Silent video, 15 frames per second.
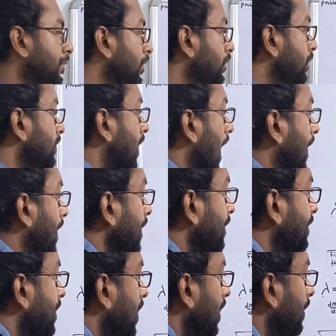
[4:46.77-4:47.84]
So that is
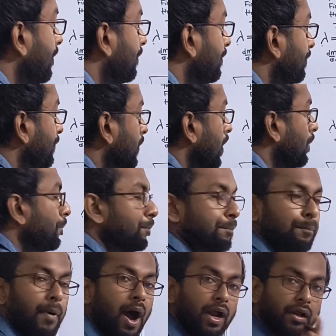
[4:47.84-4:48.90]
the
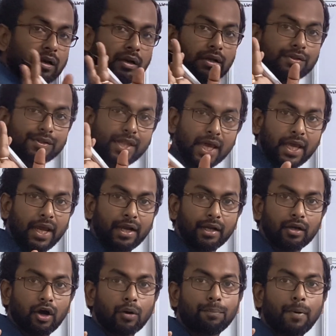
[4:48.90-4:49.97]
per second
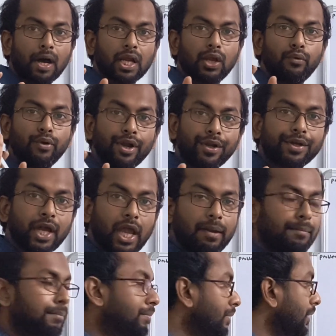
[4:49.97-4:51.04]
or per unit
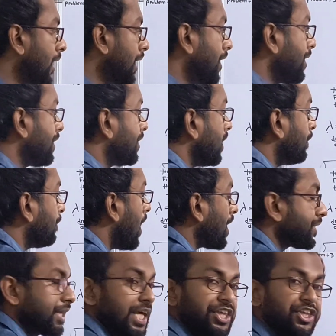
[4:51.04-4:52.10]
time, that is the
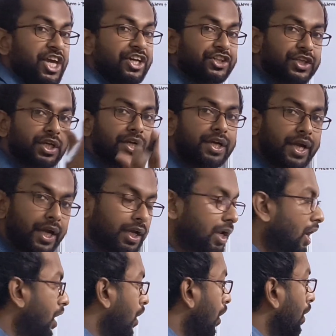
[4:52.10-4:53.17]
mass injection rate,
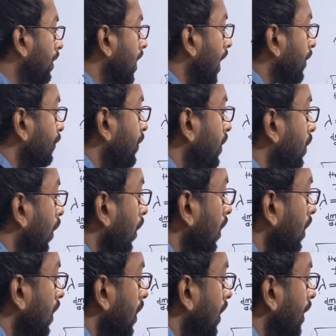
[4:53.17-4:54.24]
or that we call
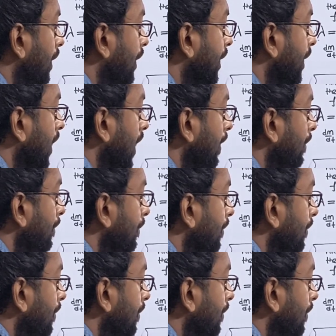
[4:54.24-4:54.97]
dm